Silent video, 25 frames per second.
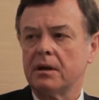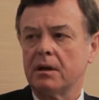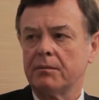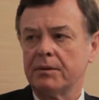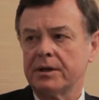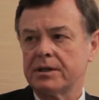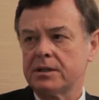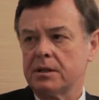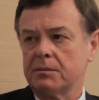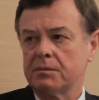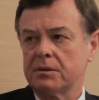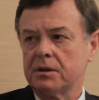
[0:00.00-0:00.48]
I
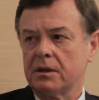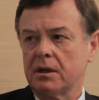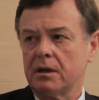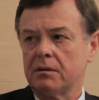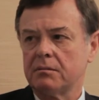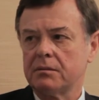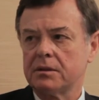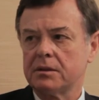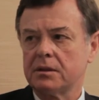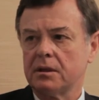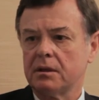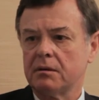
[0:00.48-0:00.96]
mean,
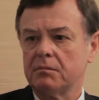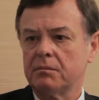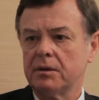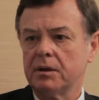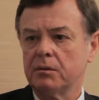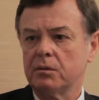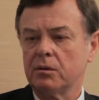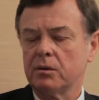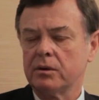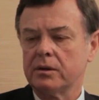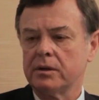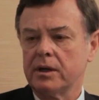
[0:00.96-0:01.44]
sometimes
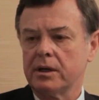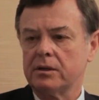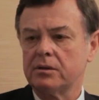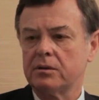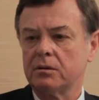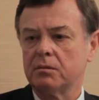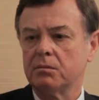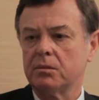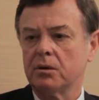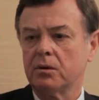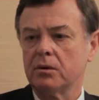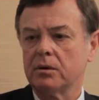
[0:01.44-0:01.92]
people with
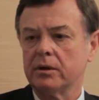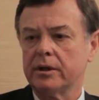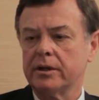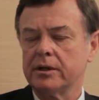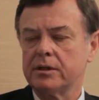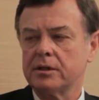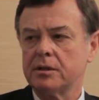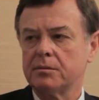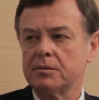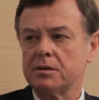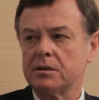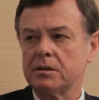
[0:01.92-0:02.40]
natural born
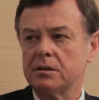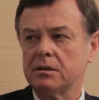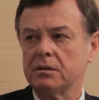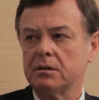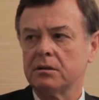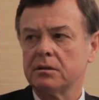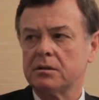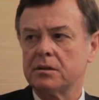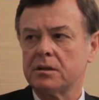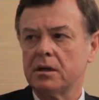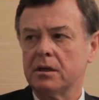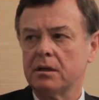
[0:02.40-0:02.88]
leadership
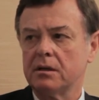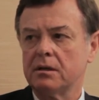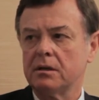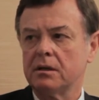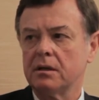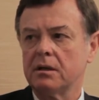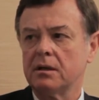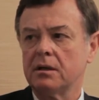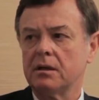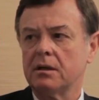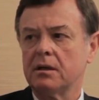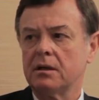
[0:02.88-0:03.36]
skills don't
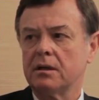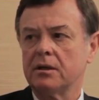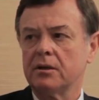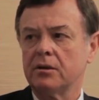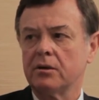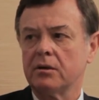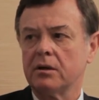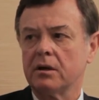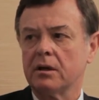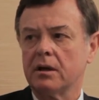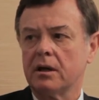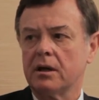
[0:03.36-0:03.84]

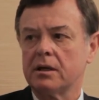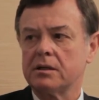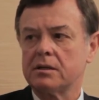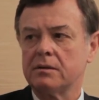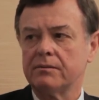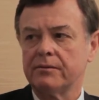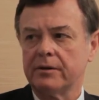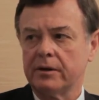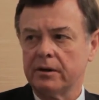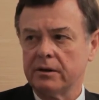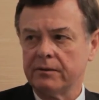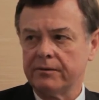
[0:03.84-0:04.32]
utilise
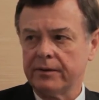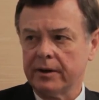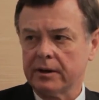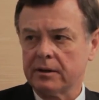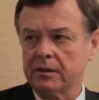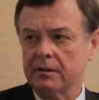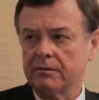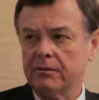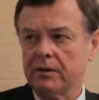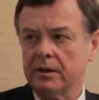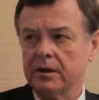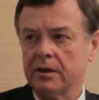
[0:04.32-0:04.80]
them very
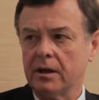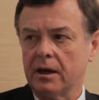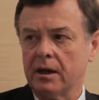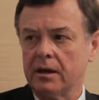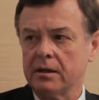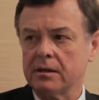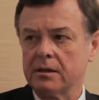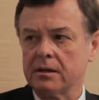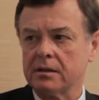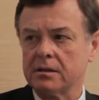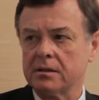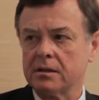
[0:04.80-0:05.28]
effectively
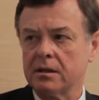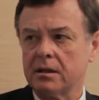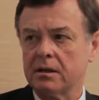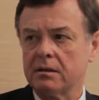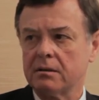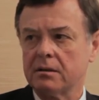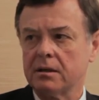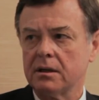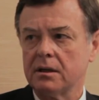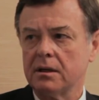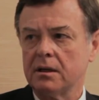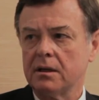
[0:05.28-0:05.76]
either.
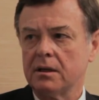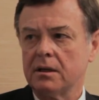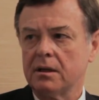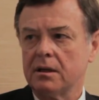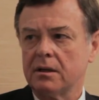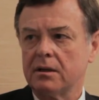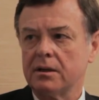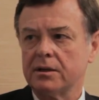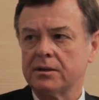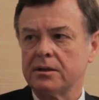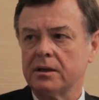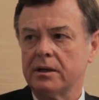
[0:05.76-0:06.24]
So
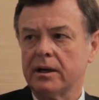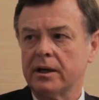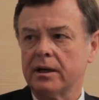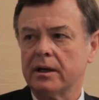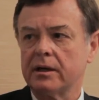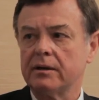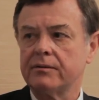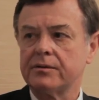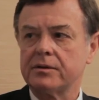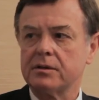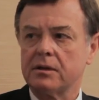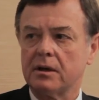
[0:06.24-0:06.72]
there's a
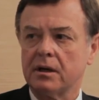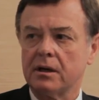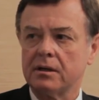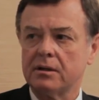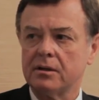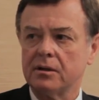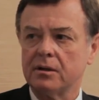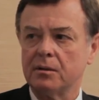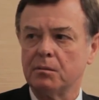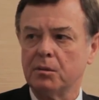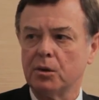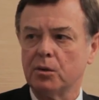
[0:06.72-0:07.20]
negative side
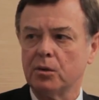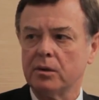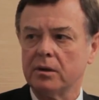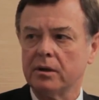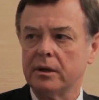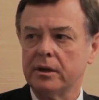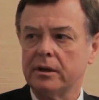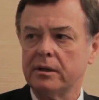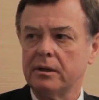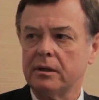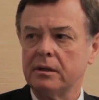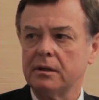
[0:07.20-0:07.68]
to the born
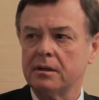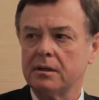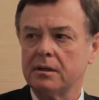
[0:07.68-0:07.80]
leader.